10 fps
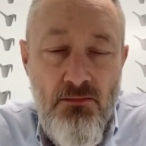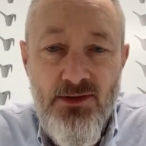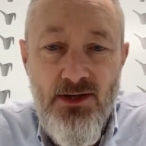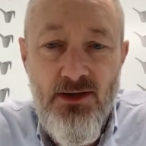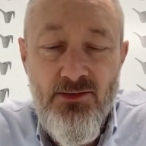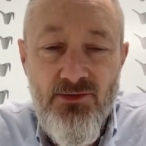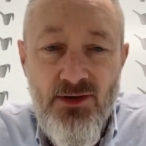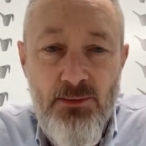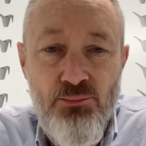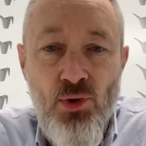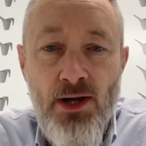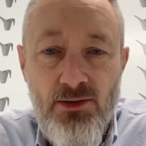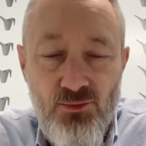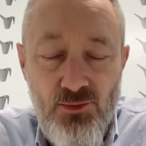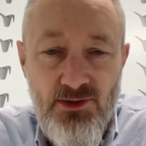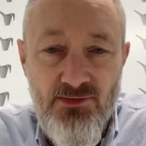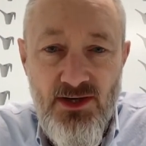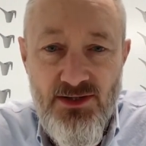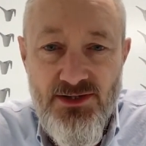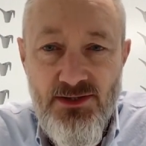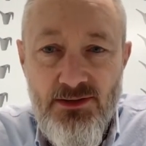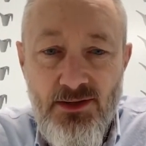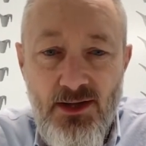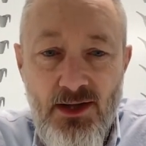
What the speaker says: as a product organization